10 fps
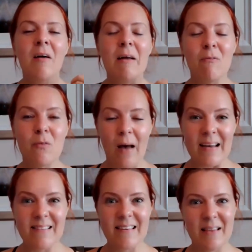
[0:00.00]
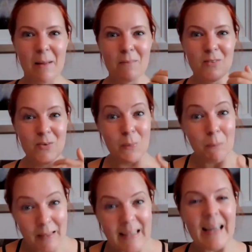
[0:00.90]
inviting them to
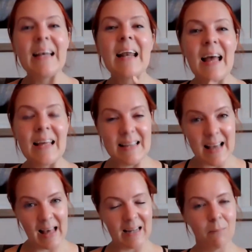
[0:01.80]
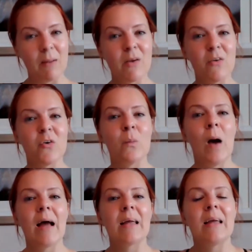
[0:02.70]
begin again, because you're
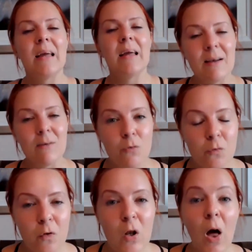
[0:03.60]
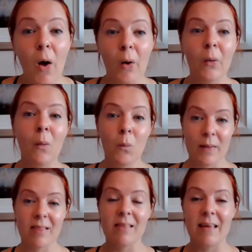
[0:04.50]
working in flow
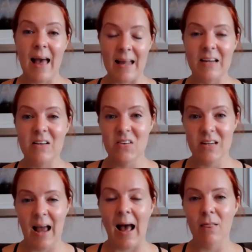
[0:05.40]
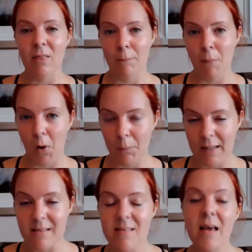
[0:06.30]
with the energy at the moment.
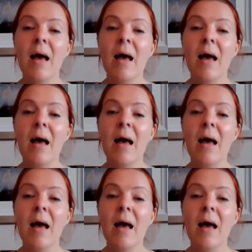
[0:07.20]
